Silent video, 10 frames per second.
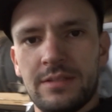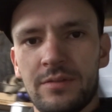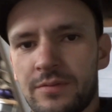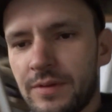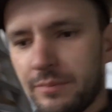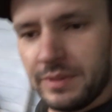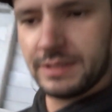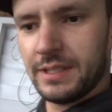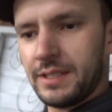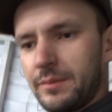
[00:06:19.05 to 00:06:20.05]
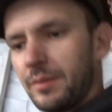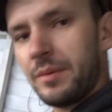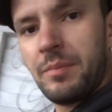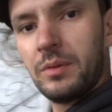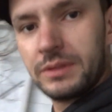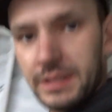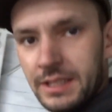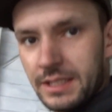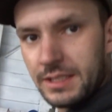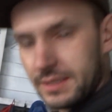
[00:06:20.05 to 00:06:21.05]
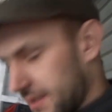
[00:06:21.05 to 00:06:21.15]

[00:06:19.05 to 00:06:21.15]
little front bits done. I could probably bolt the